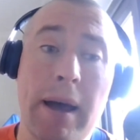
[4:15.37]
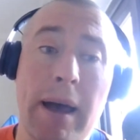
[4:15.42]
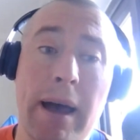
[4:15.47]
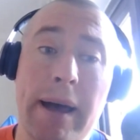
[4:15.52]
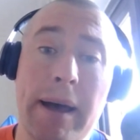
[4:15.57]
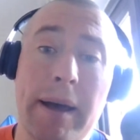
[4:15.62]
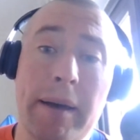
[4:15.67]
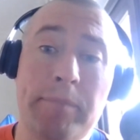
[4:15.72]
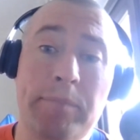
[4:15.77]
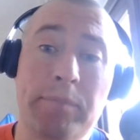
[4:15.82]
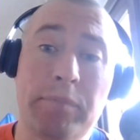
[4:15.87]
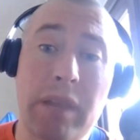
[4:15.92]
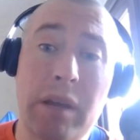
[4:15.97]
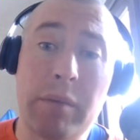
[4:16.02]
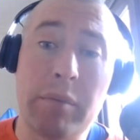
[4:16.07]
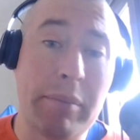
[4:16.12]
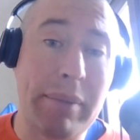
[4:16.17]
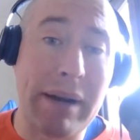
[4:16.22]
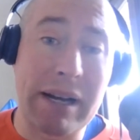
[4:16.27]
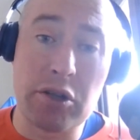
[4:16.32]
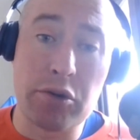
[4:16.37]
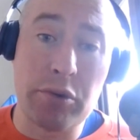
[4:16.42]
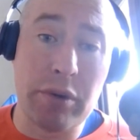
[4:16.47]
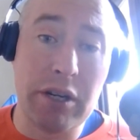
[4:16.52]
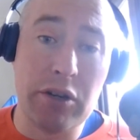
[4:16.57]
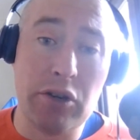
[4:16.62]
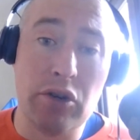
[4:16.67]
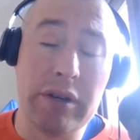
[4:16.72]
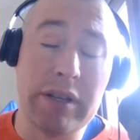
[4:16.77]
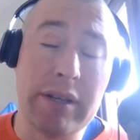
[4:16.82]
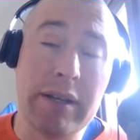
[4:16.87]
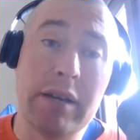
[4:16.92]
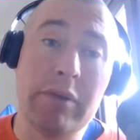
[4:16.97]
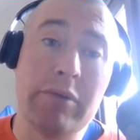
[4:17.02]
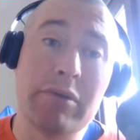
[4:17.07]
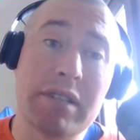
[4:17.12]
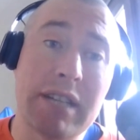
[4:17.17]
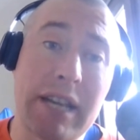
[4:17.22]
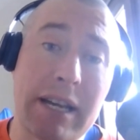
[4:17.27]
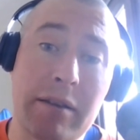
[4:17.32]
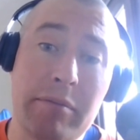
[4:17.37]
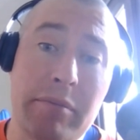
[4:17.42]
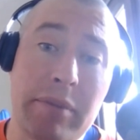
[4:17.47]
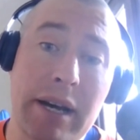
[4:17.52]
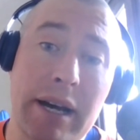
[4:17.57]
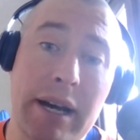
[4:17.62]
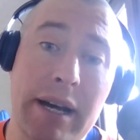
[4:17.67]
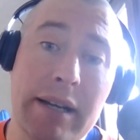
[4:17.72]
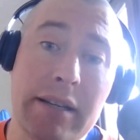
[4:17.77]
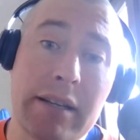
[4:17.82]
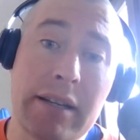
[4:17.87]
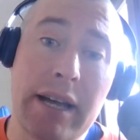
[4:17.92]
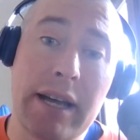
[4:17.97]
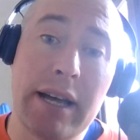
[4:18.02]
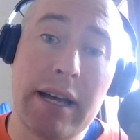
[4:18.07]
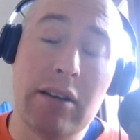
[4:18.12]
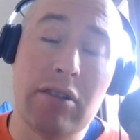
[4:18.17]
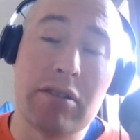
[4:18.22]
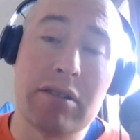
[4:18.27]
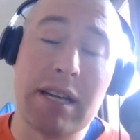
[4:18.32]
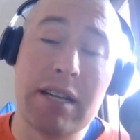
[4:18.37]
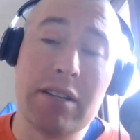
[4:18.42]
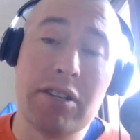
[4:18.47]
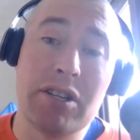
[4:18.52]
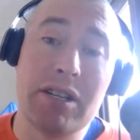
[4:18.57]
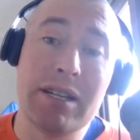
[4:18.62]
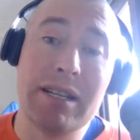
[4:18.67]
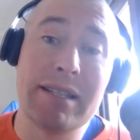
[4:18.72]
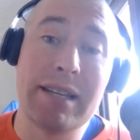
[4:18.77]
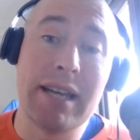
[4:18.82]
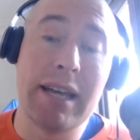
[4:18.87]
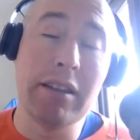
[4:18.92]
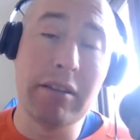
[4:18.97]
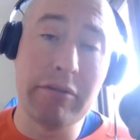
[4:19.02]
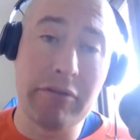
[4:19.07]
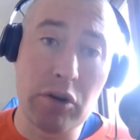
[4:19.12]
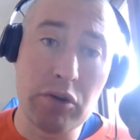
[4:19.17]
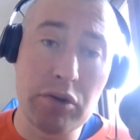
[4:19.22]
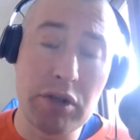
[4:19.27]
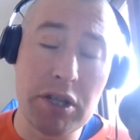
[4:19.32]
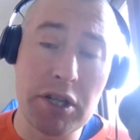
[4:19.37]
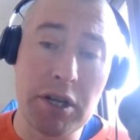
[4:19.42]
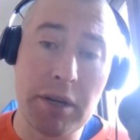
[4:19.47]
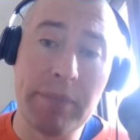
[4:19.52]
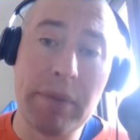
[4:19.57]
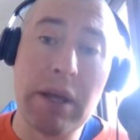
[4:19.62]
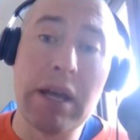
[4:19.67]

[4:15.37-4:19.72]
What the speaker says: But back to Illinois. He was second behind Los Angeles in the Voltager.